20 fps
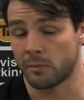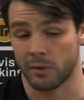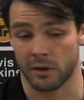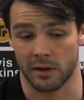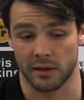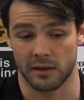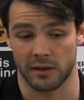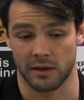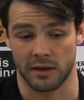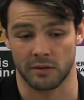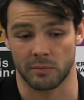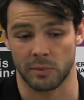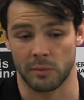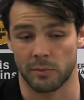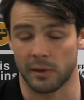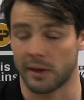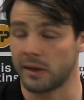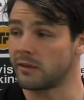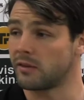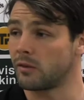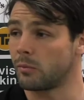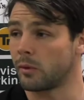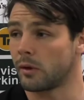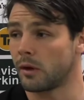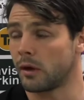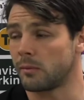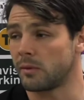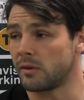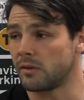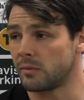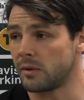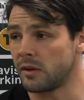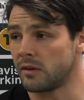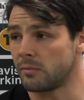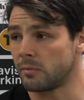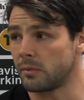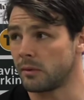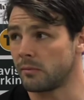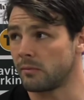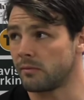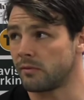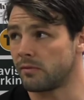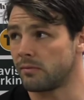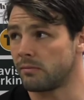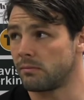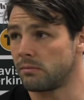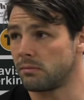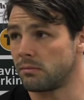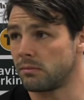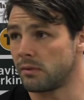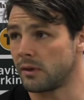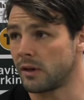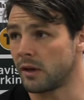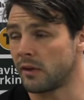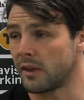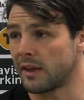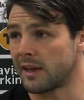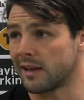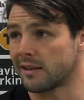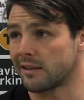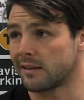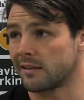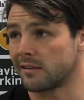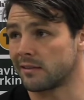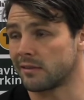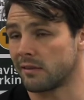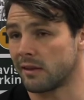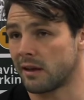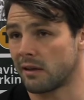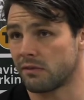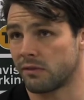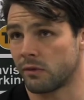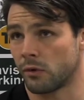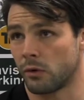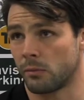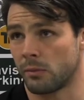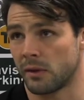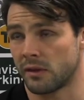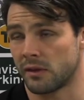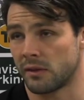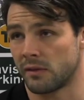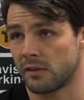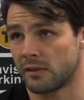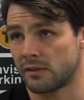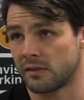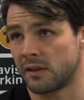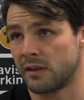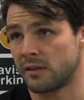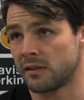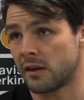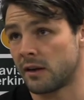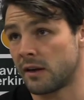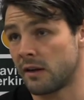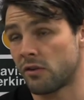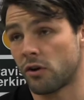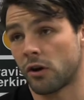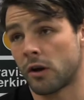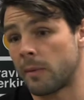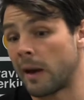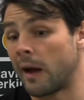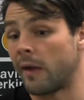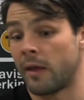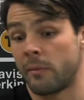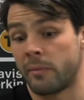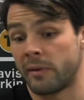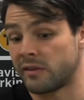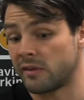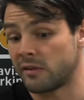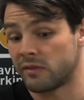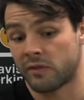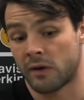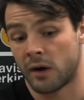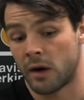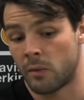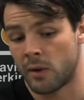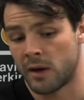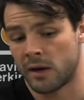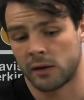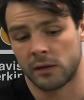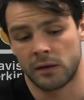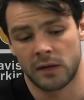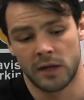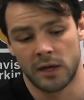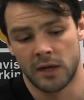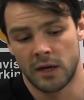But I think he's been playing superb. He's been, you know, the catalyst of their form, I think, this season. And they've gone about their business very well.